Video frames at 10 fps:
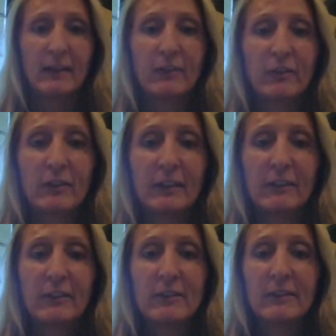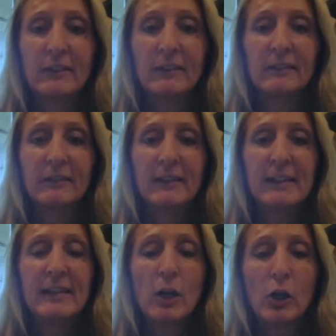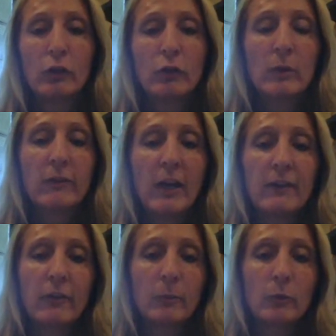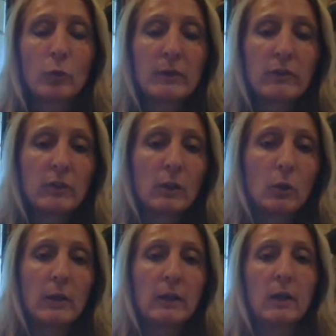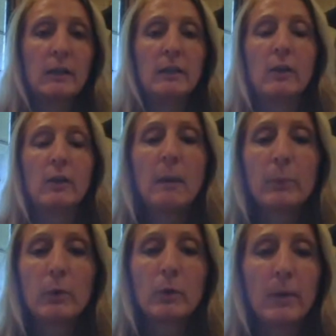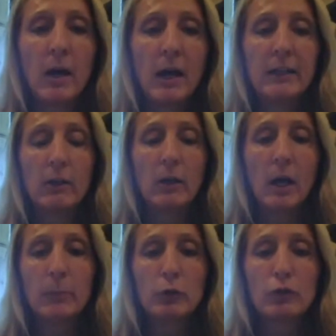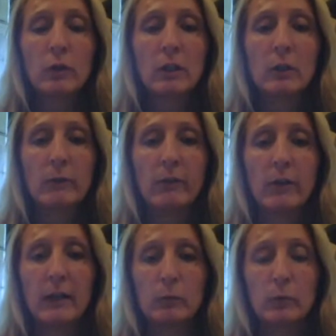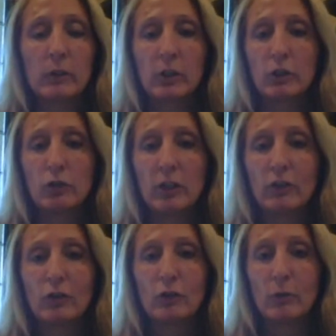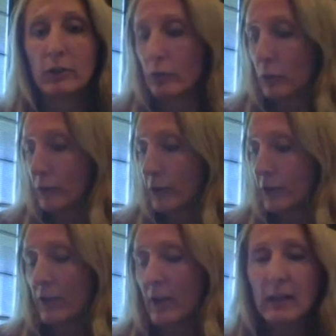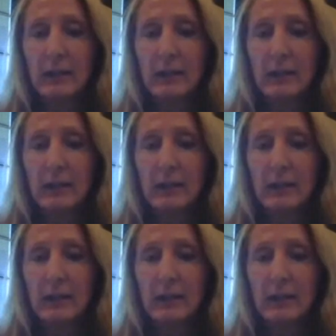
Excellent. Okay, so we've got some twisting going on in our upper body, our upper trunk. We've got really good stretch to our shoulders.